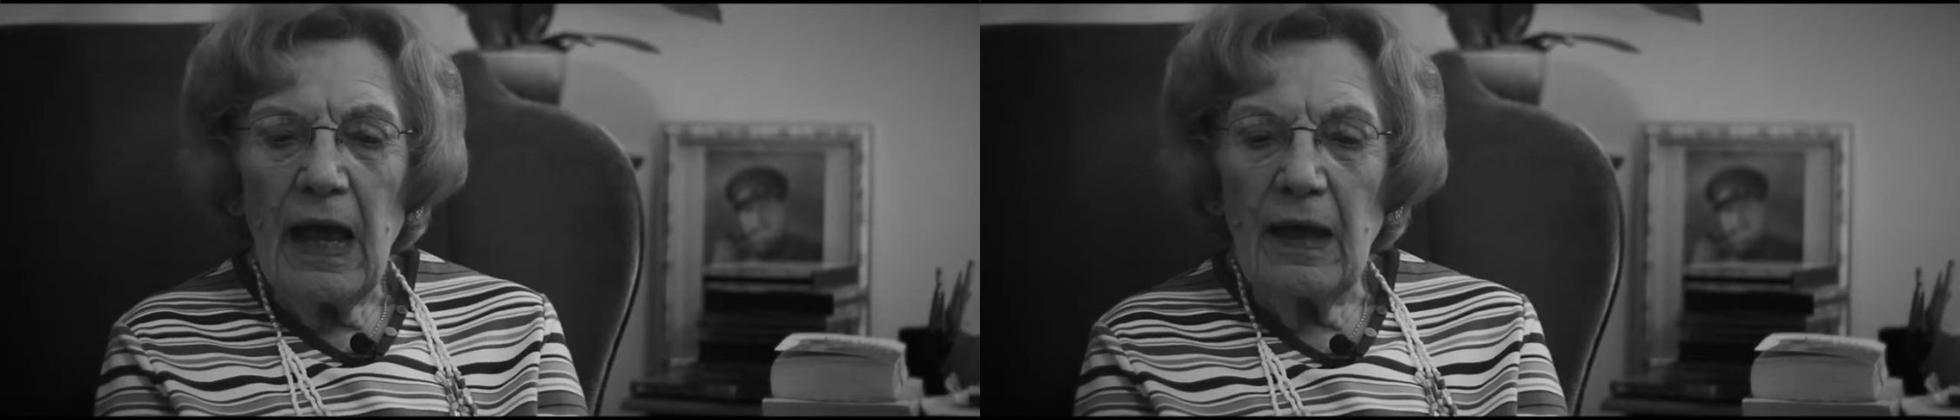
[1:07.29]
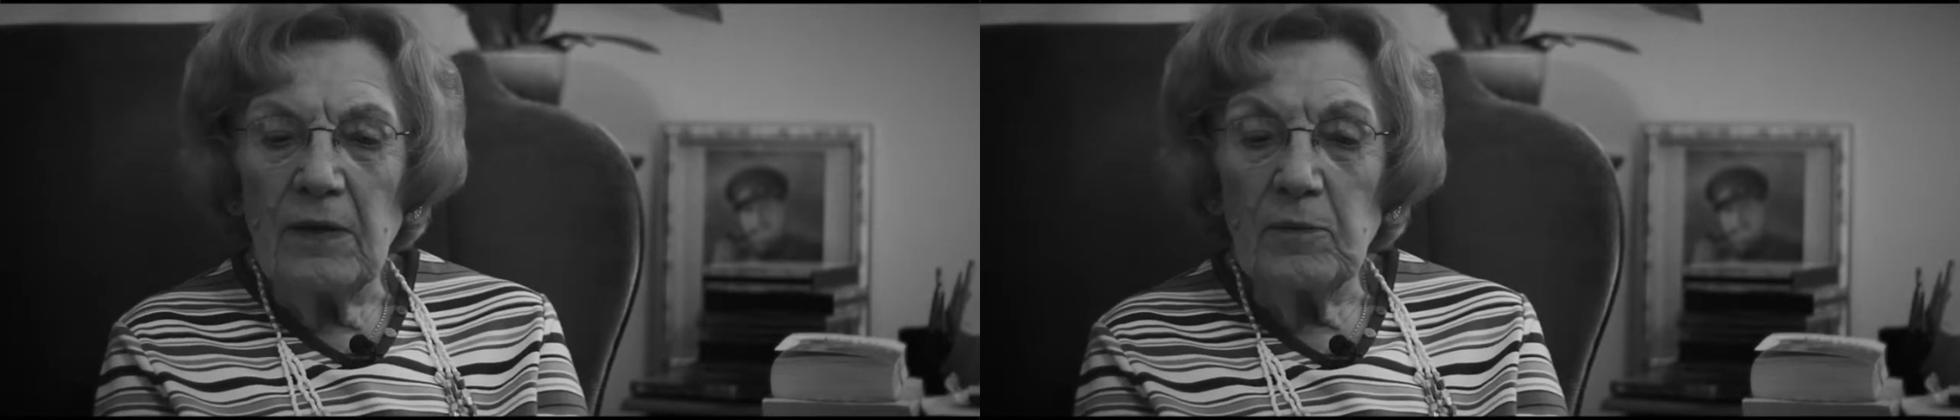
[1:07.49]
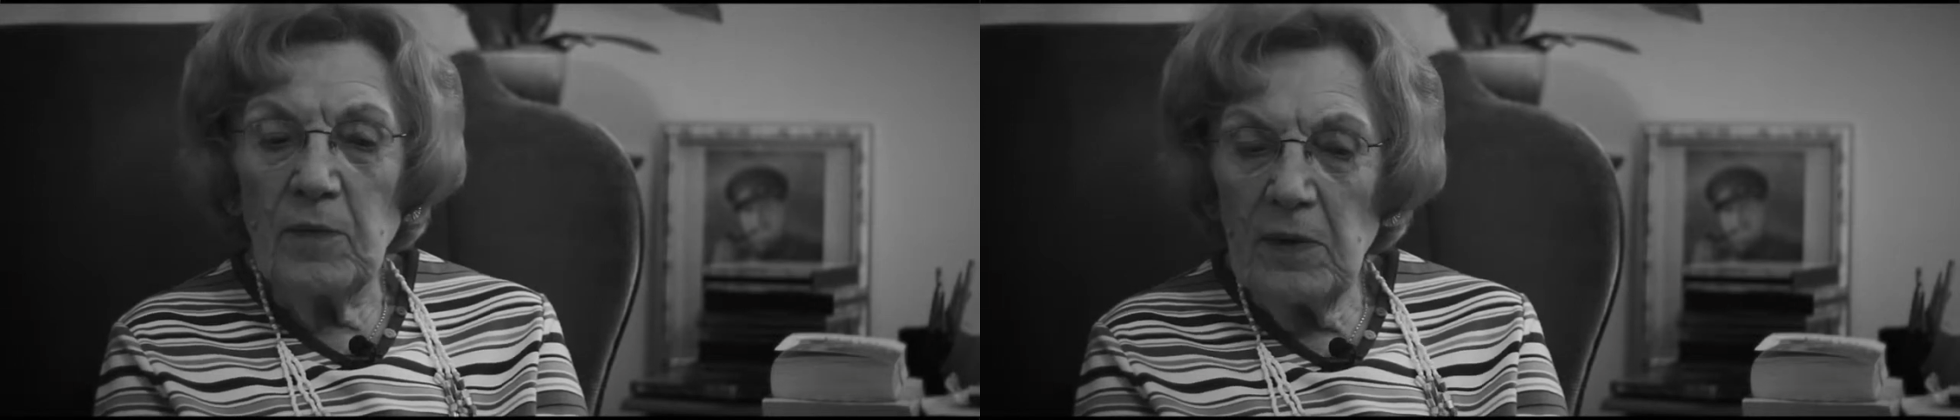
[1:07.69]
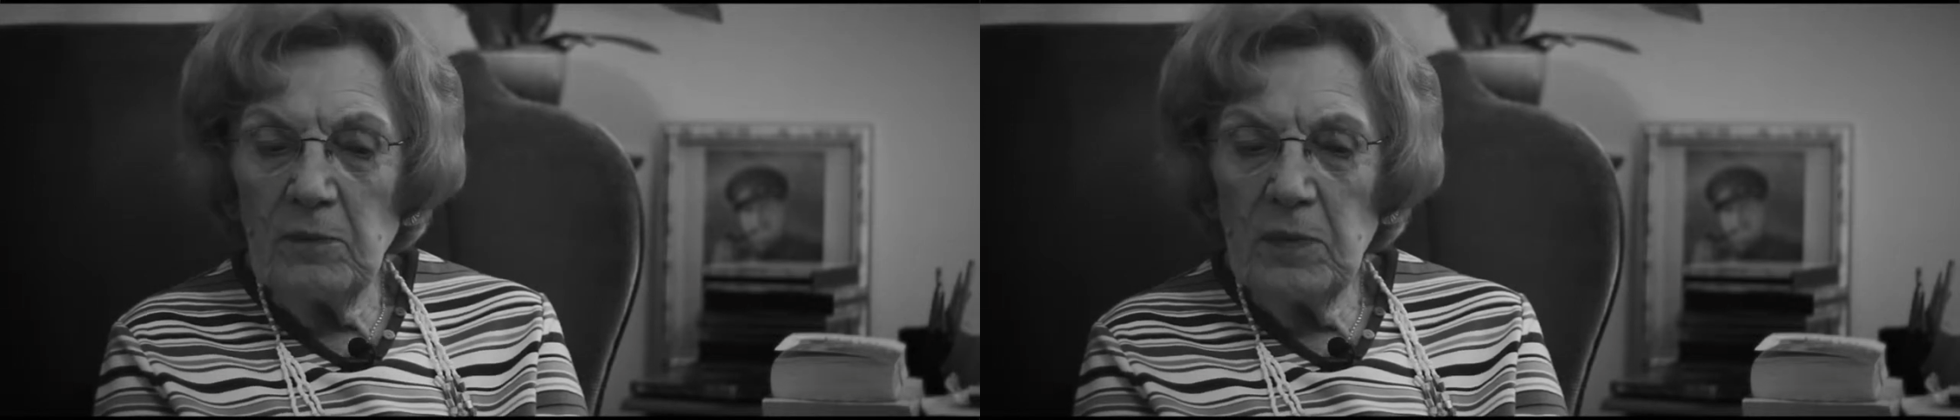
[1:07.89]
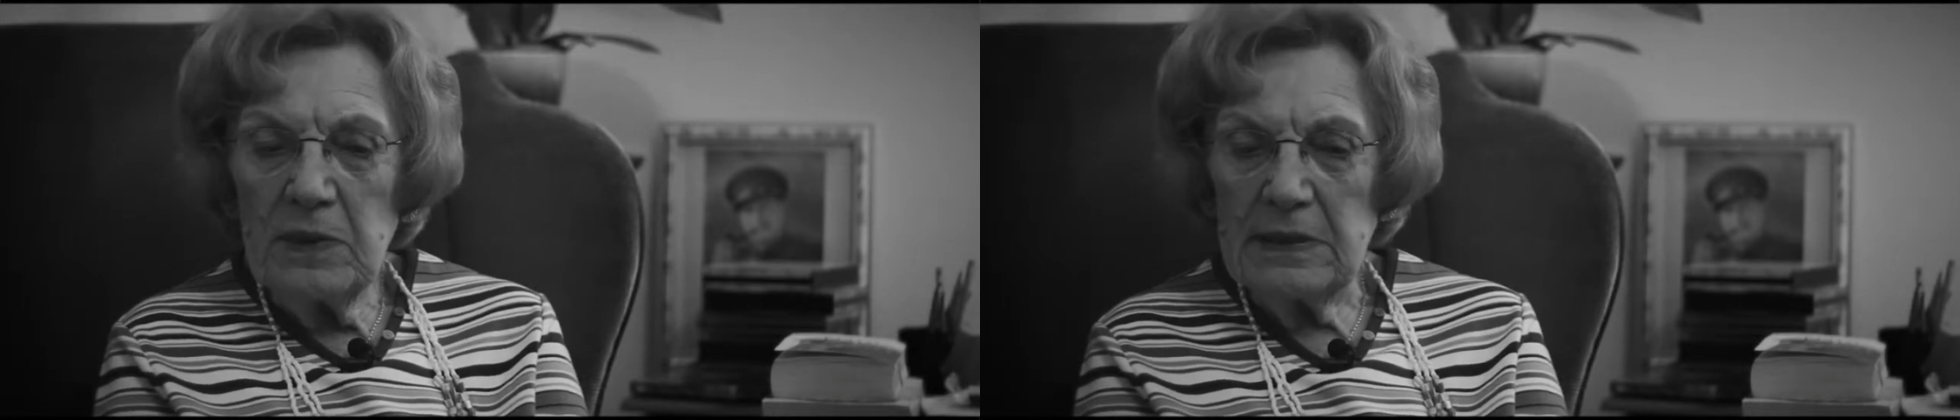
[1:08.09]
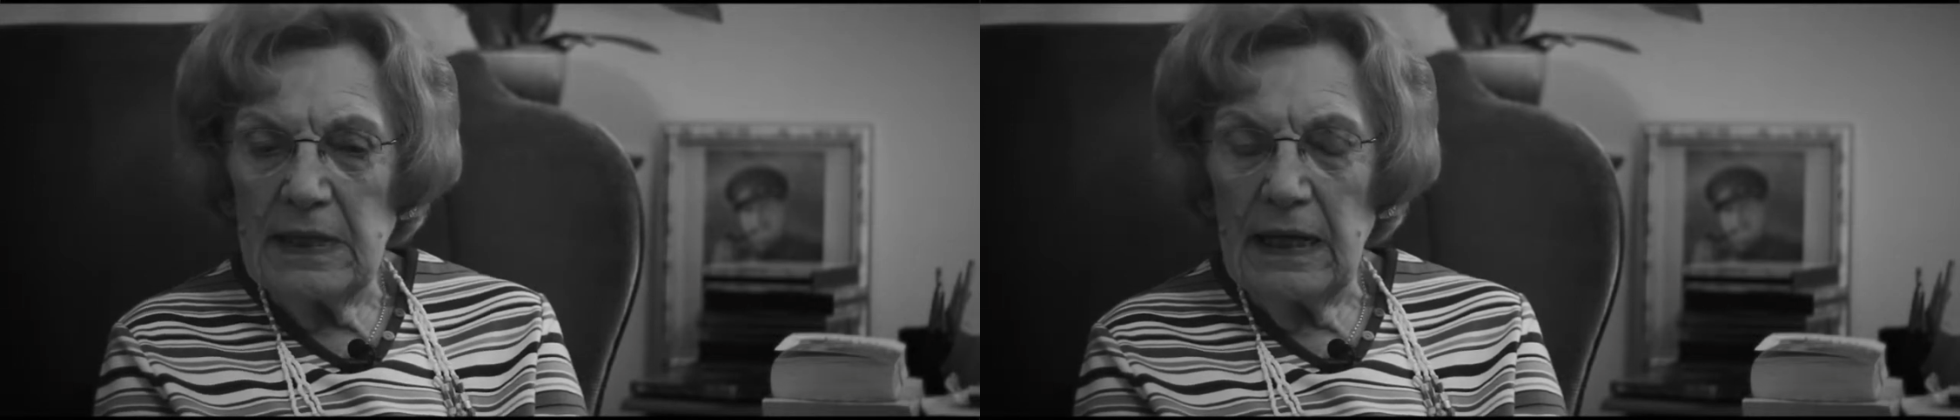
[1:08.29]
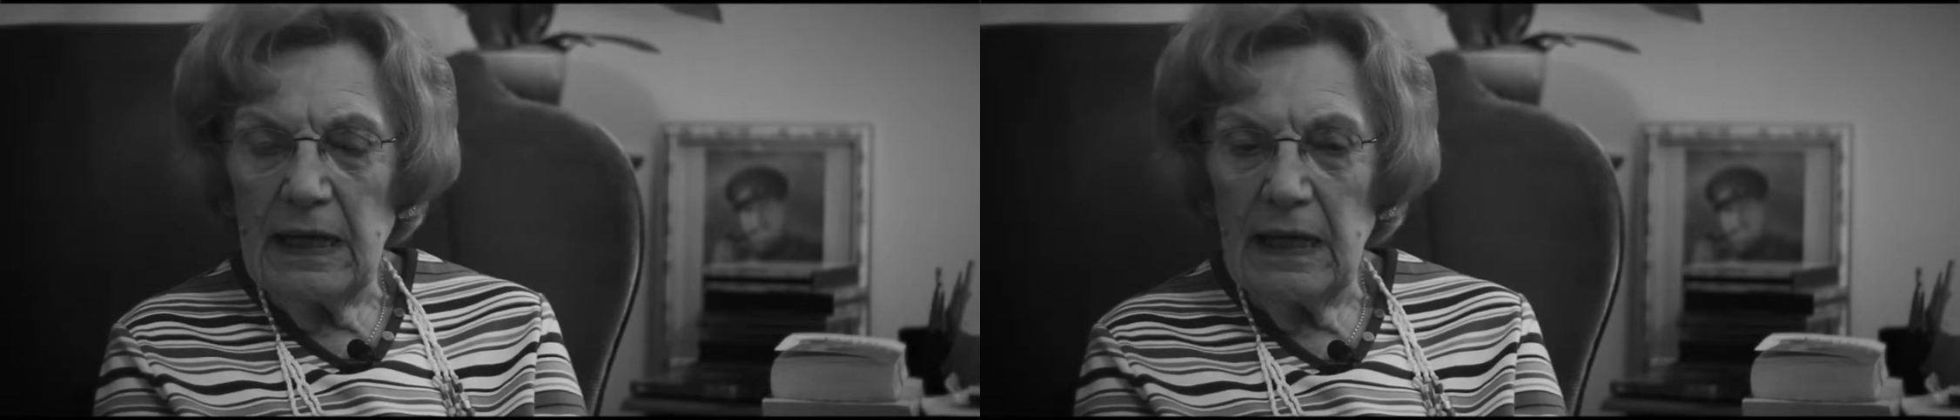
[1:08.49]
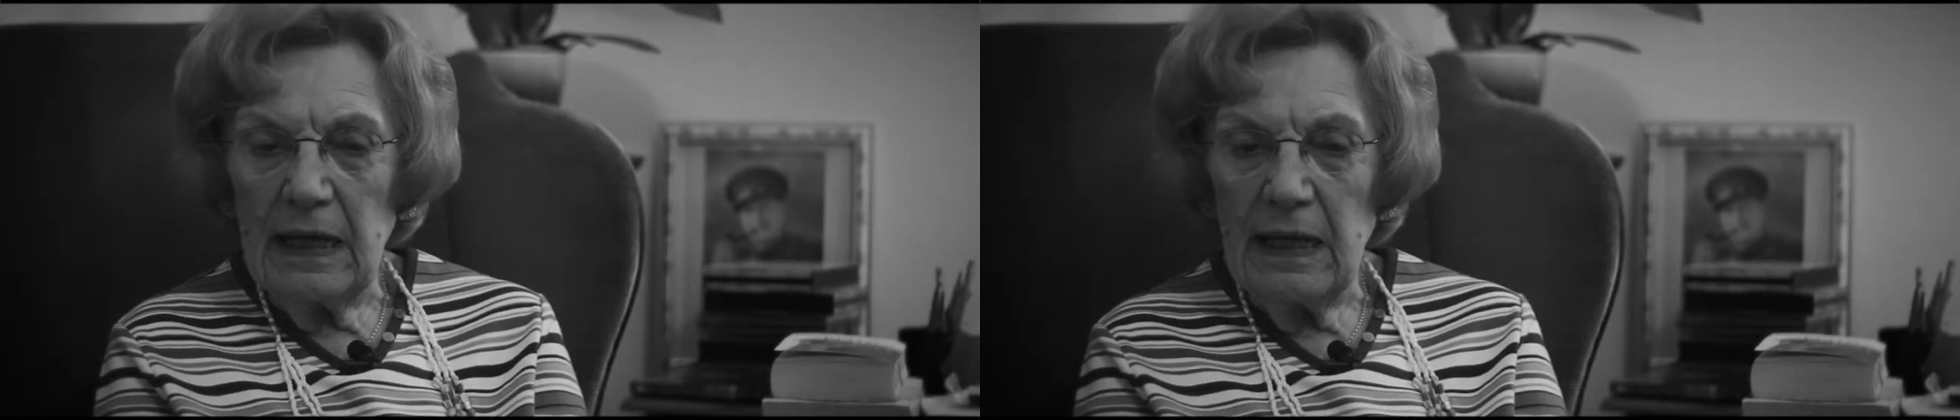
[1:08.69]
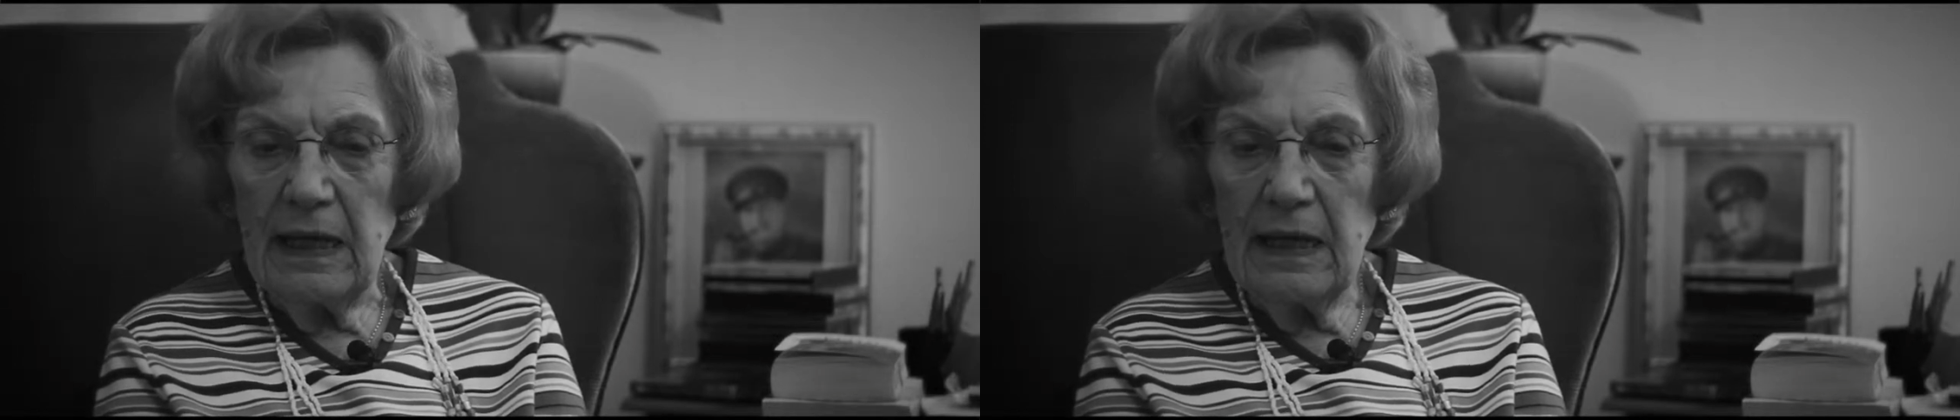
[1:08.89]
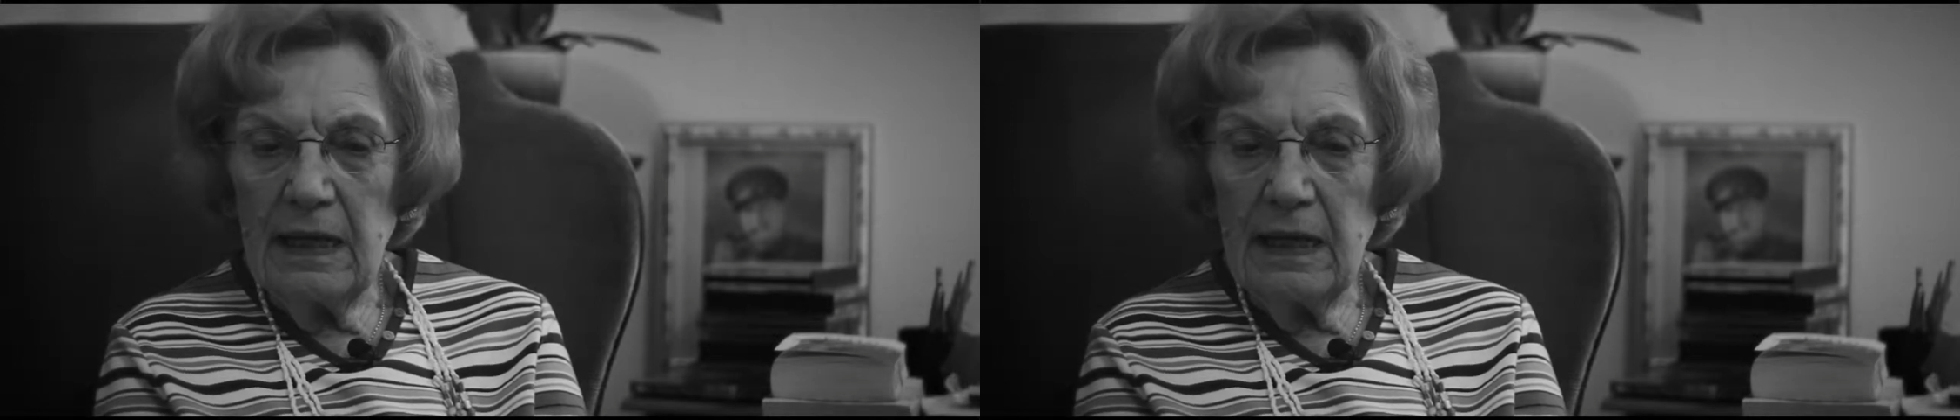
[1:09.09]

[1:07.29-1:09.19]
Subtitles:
And one particular